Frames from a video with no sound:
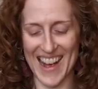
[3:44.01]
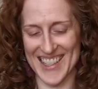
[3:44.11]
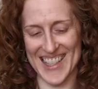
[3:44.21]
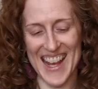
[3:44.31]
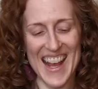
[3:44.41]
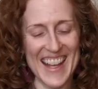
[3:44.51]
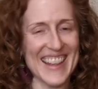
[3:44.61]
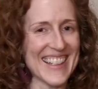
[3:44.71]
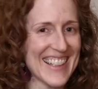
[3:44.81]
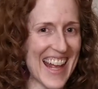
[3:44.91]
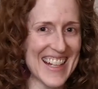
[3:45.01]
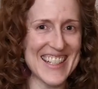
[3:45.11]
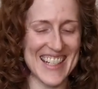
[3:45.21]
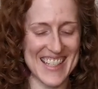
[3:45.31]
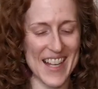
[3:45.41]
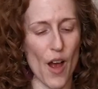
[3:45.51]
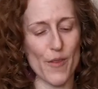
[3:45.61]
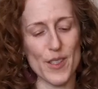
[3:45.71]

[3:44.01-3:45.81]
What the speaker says: as the lens itself.